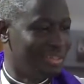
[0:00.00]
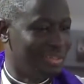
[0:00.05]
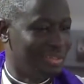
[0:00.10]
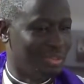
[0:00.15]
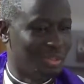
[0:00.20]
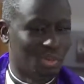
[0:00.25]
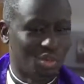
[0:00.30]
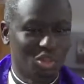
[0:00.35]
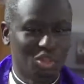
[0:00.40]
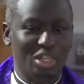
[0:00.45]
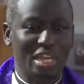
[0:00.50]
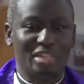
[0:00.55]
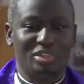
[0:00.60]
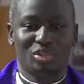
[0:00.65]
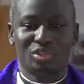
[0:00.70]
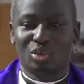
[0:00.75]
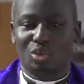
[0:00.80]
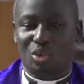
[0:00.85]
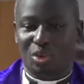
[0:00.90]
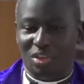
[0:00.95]
You, you,
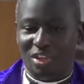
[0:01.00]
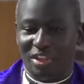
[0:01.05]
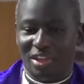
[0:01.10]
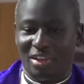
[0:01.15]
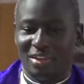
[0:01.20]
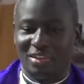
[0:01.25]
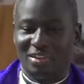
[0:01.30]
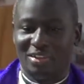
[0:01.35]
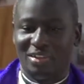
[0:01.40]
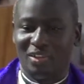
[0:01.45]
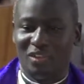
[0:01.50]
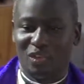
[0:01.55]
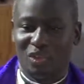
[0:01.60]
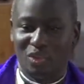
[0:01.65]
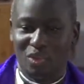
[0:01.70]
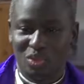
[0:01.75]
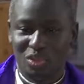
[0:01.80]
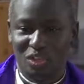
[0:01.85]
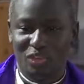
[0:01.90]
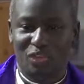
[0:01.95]
just look here. If
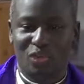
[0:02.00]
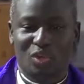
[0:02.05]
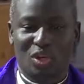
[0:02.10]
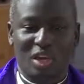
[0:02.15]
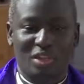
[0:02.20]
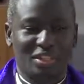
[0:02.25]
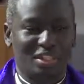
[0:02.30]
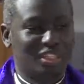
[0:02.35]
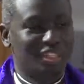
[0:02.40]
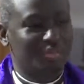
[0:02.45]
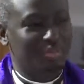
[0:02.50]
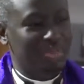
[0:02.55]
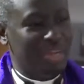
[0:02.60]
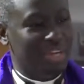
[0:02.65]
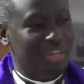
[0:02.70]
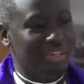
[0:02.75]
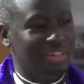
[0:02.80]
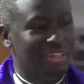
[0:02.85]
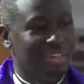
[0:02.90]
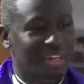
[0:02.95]
you, if you counted
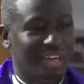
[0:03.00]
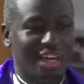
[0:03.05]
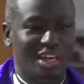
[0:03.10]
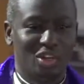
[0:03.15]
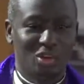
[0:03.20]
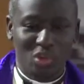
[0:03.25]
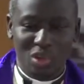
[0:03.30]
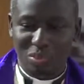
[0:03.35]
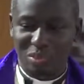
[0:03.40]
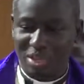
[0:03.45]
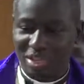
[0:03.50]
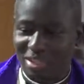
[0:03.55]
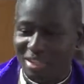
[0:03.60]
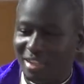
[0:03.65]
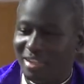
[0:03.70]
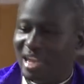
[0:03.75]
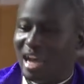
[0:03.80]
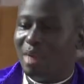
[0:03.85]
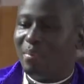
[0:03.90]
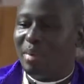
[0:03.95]
men and women,
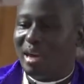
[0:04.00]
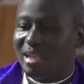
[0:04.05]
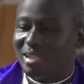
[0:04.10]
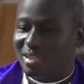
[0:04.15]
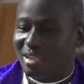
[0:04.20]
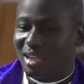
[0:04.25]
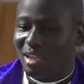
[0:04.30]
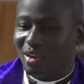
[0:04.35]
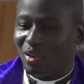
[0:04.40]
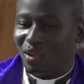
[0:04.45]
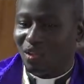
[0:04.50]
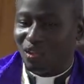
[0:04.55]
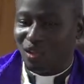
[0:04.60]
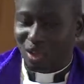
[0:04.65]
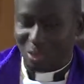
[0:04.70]
the numbers uh, of